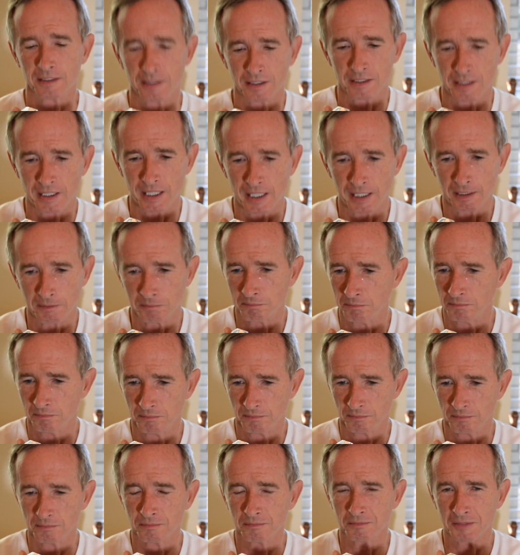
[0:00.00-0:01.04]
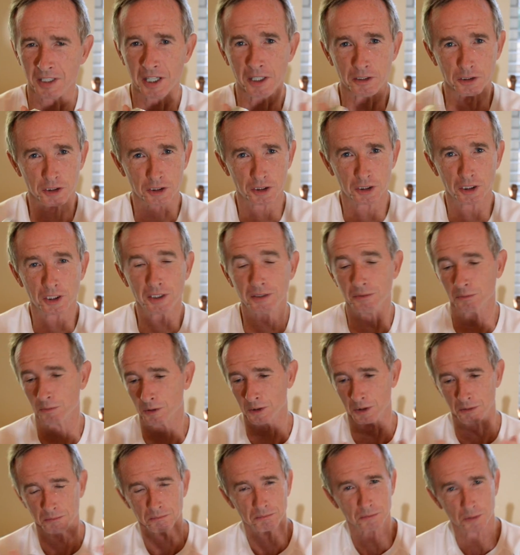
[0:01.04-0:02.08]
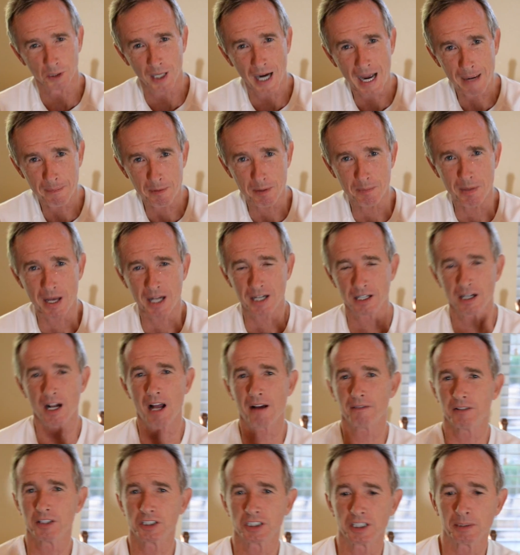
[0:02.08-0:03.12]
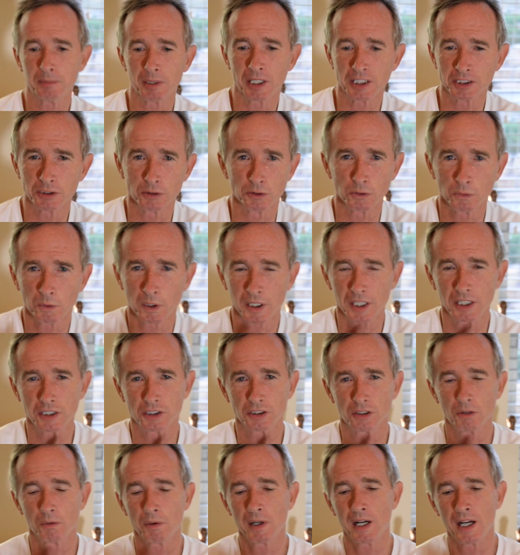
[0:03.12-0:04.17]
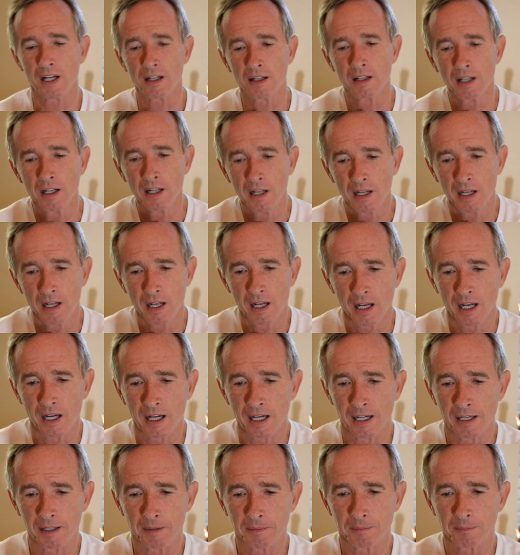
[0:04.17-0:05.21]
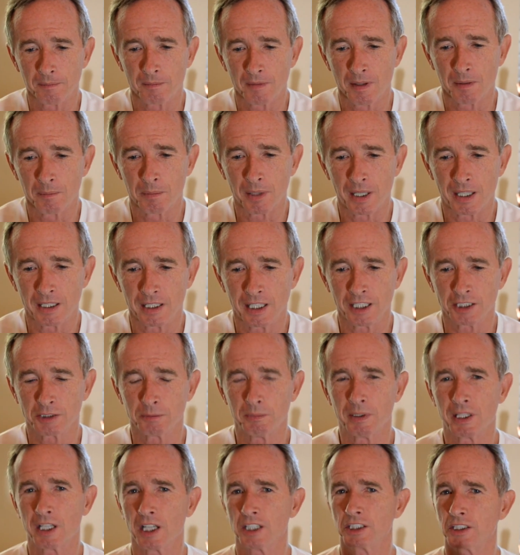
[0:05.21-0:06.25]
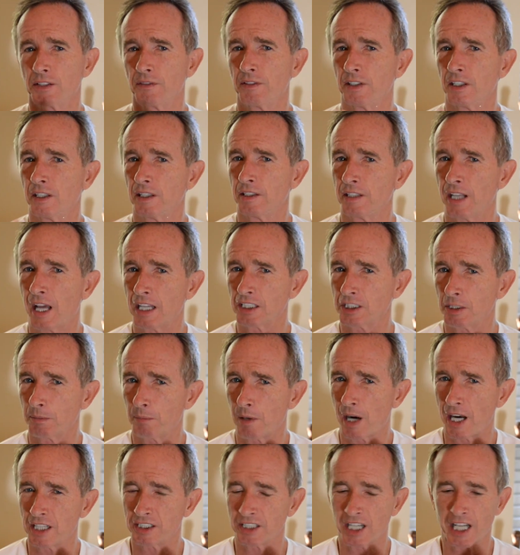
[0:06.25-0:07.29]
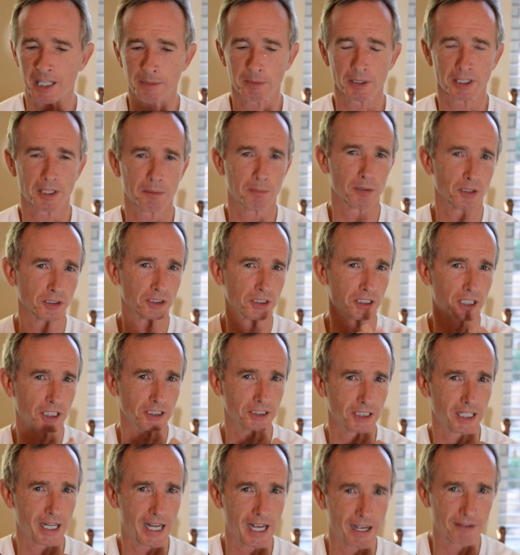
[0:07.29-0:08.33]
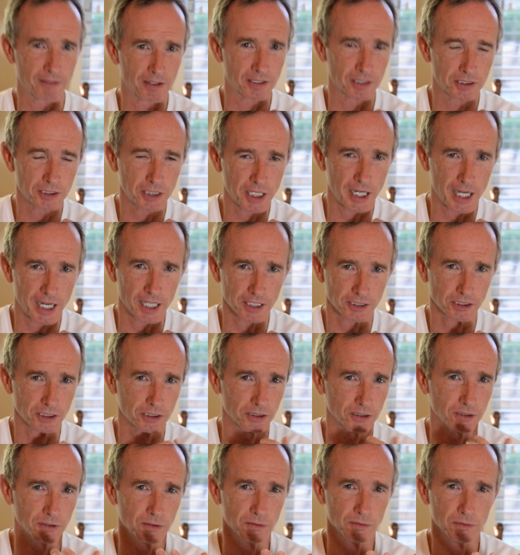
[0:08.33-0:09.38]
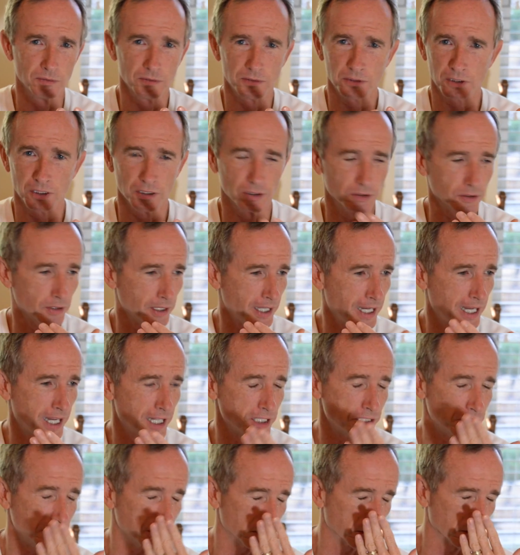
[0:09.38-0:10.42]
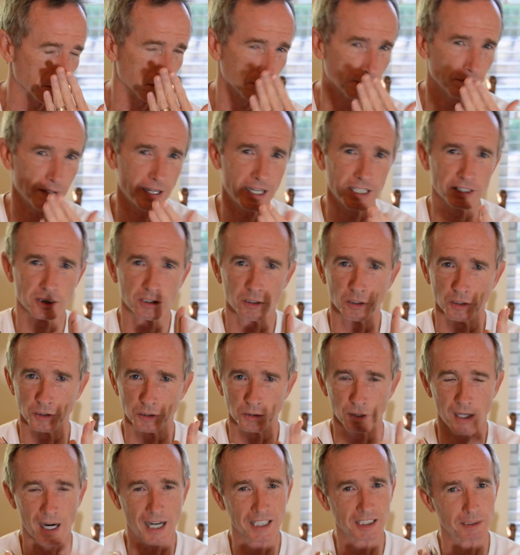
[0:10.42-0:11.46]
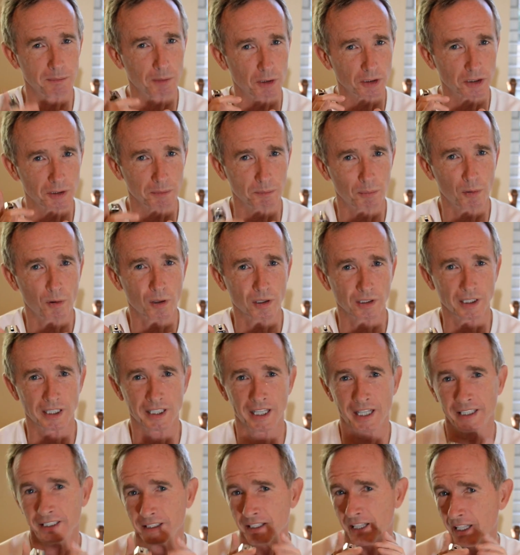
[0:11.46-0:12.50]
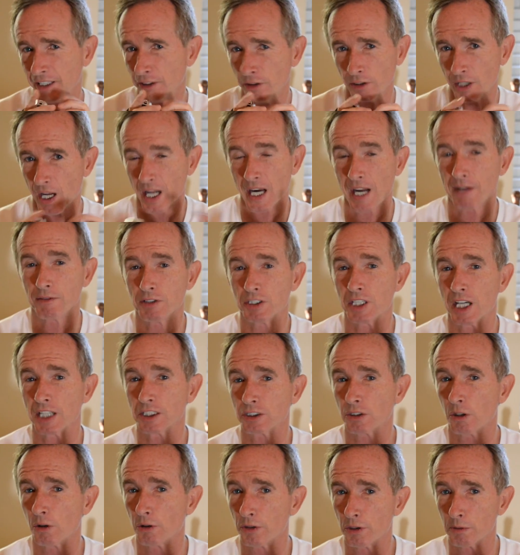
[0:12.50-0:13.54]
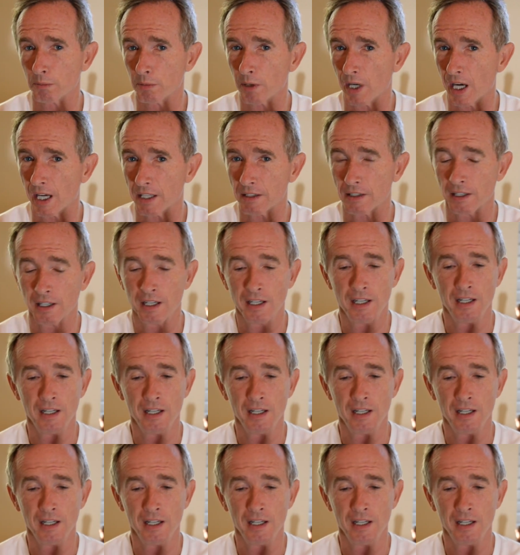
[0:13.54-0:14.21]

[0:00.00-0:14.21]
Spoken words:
they understood and were happy about it, obviously, because it was working so well. But it's because of that surprise element. The person doesn't have a chance to turn their head, shield their face, close their eyes, and most importantly, they do not have a chance to hold their breath.